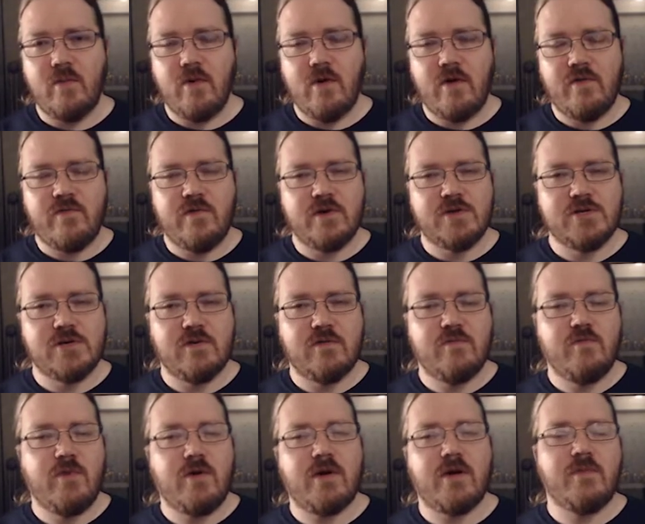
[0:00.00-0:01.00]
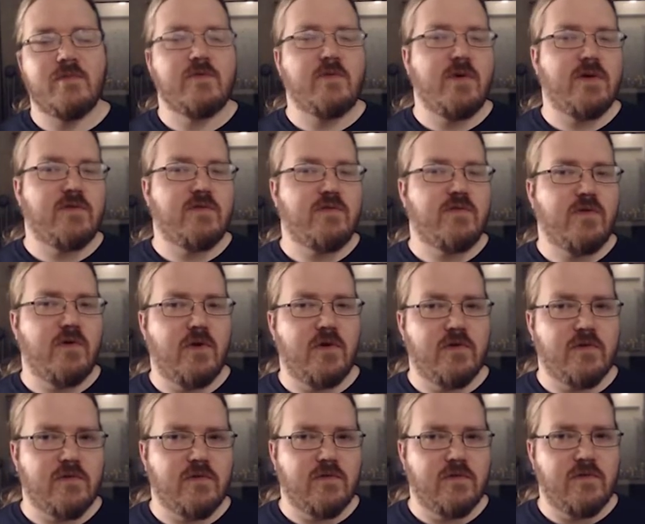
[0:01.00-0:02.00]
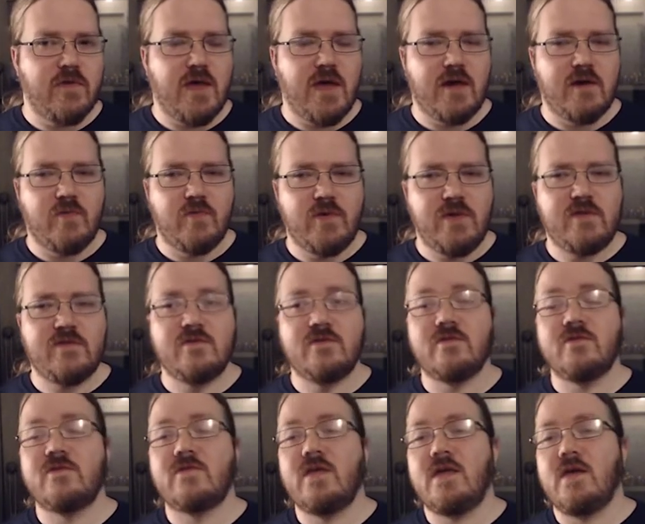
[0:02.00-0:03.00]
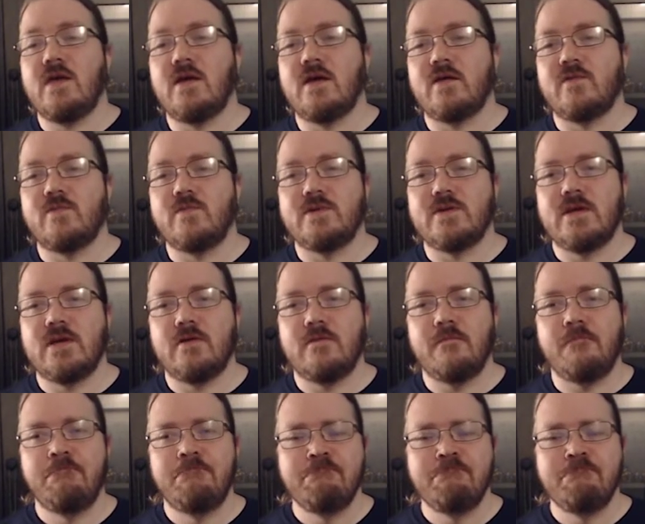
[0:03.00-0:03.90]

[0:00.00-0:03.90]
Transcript: offered Sheriff Markham's quest first, so they had a reason to stay in Icewind Dale.